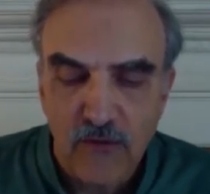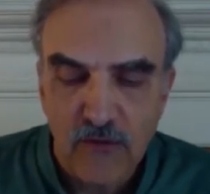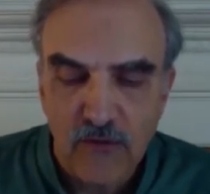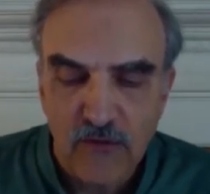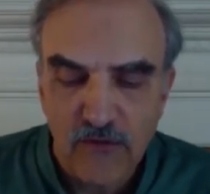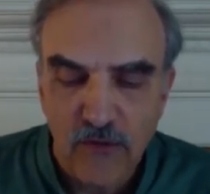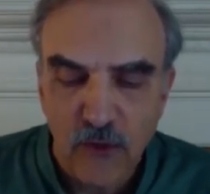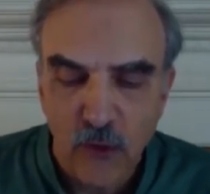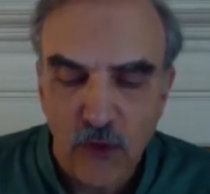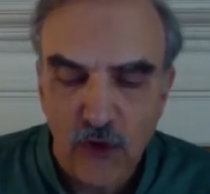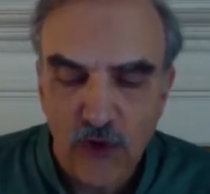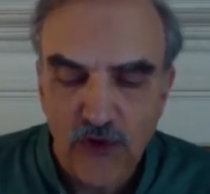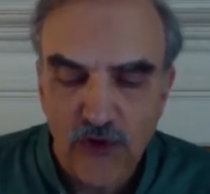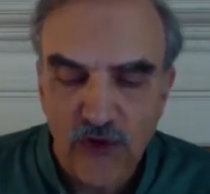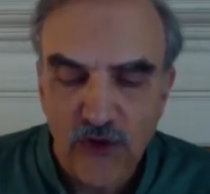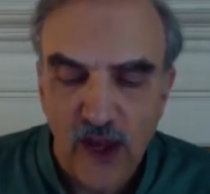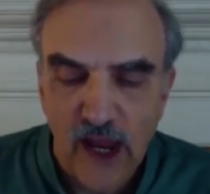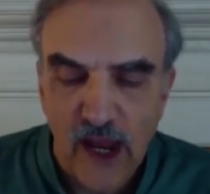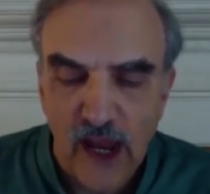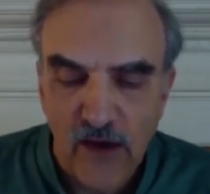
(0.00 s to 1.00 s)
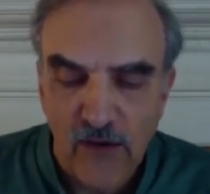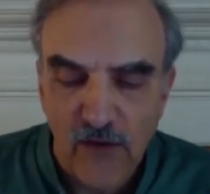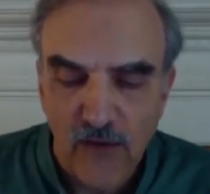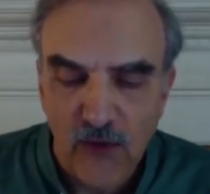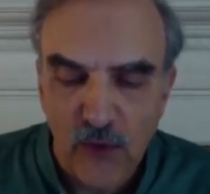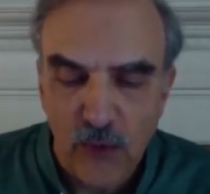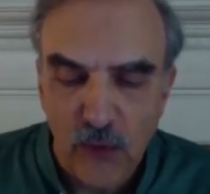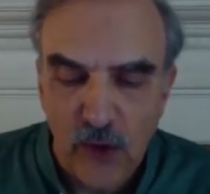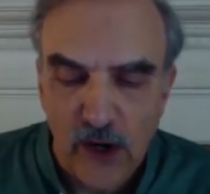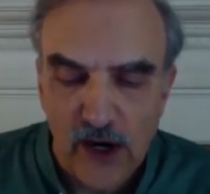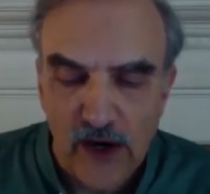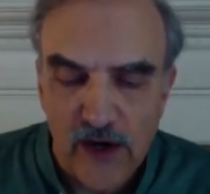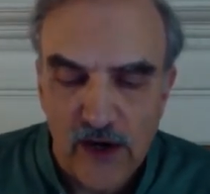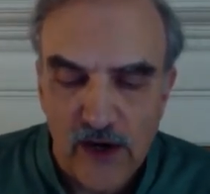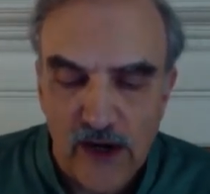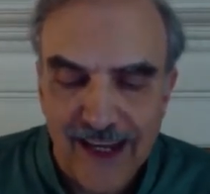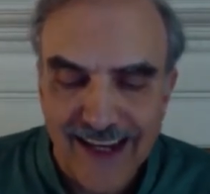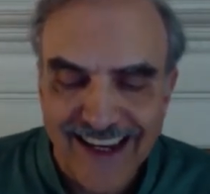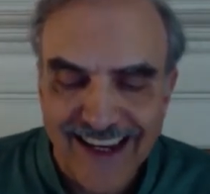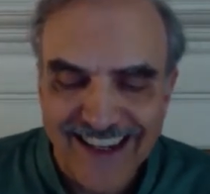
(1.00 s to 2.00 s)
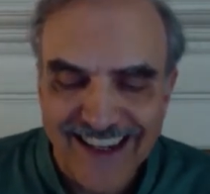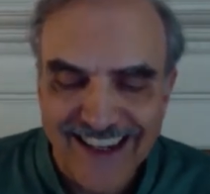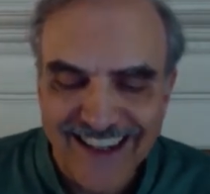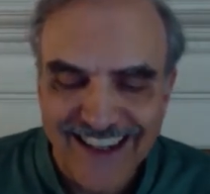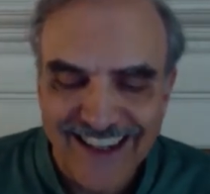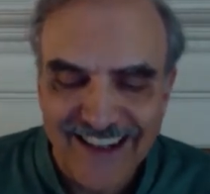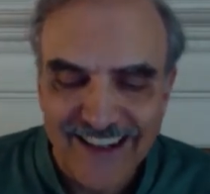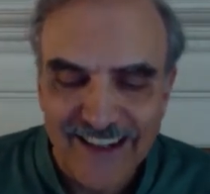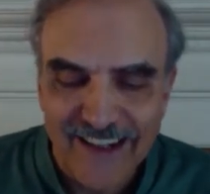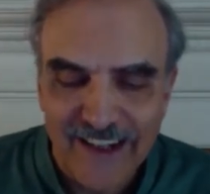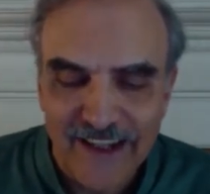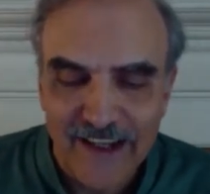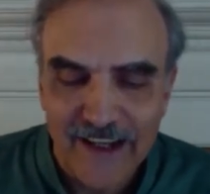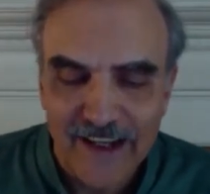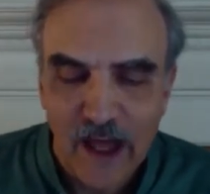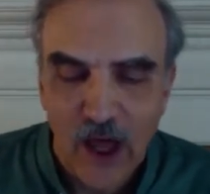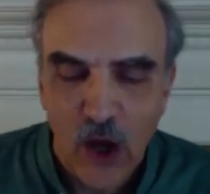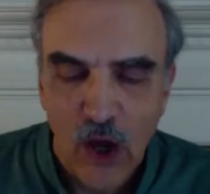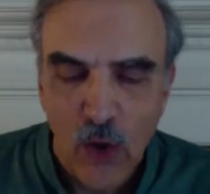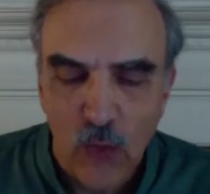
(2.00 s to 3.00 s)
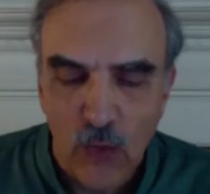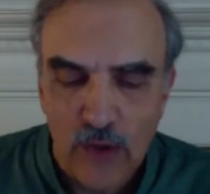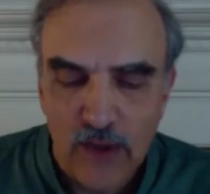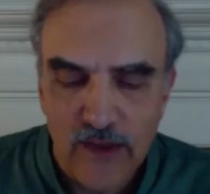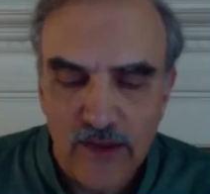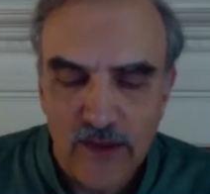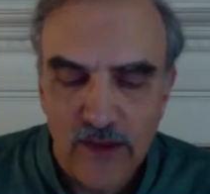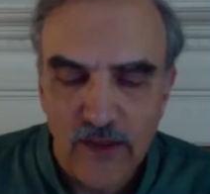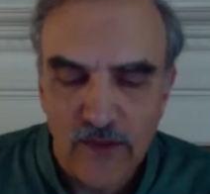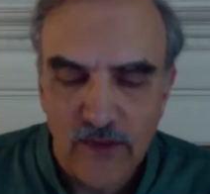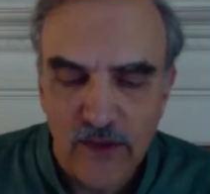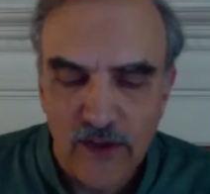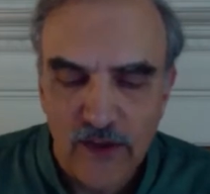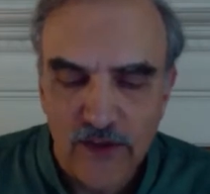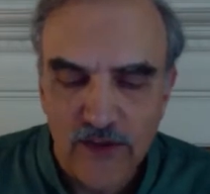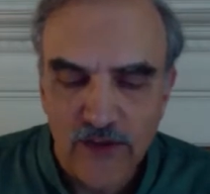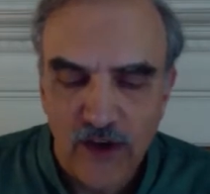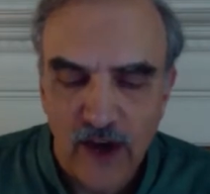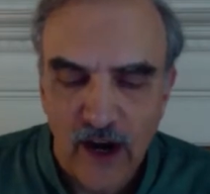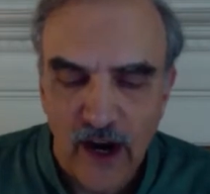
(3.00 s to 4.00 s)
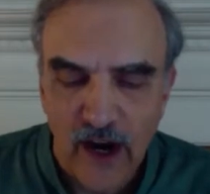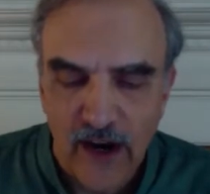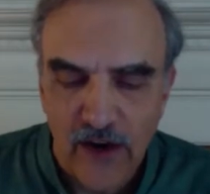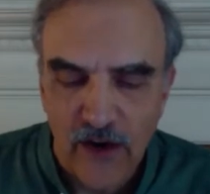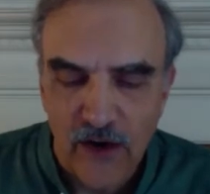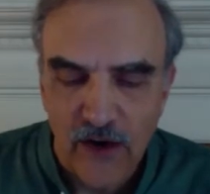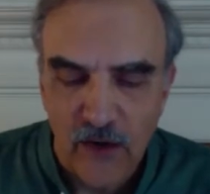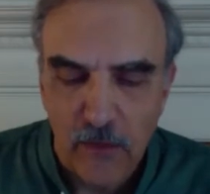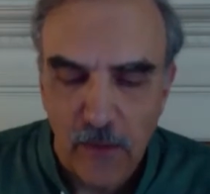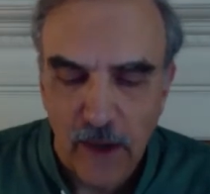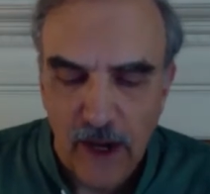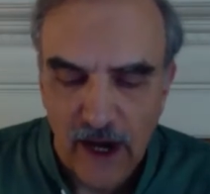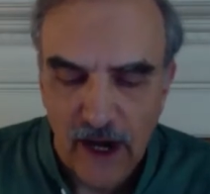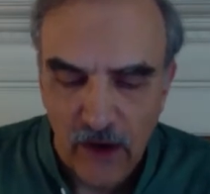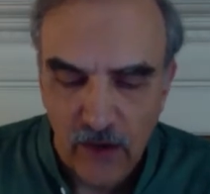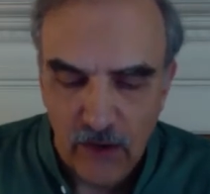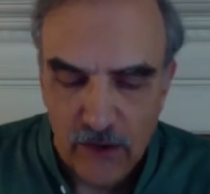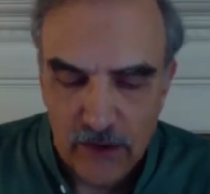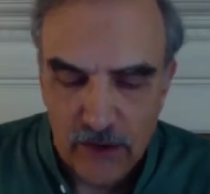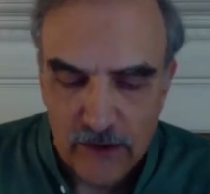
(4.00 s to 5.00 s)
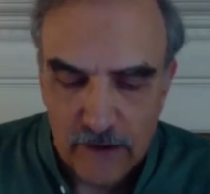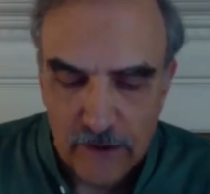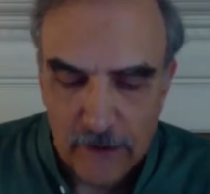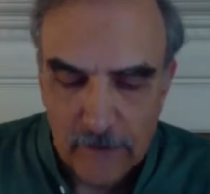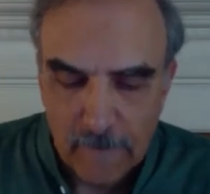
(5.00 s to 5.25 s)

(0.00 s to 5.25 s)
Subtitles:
force everywhere and connecting with this higher power.